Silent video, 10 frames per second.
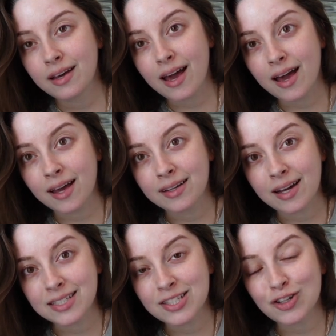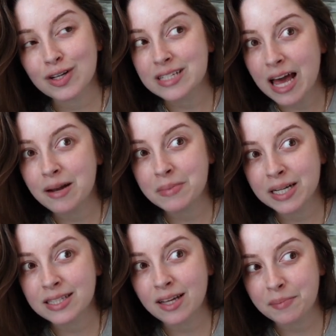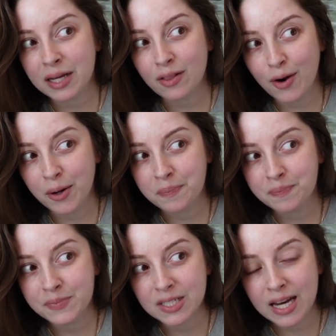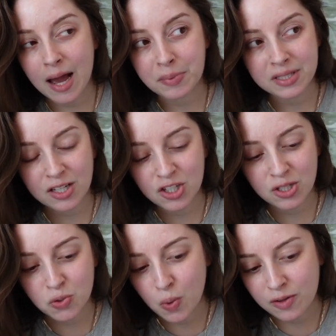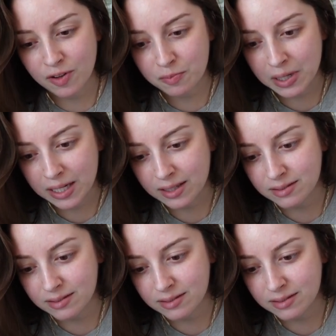And I still had 10 minutes on my alarm to nap because I just do 25-minute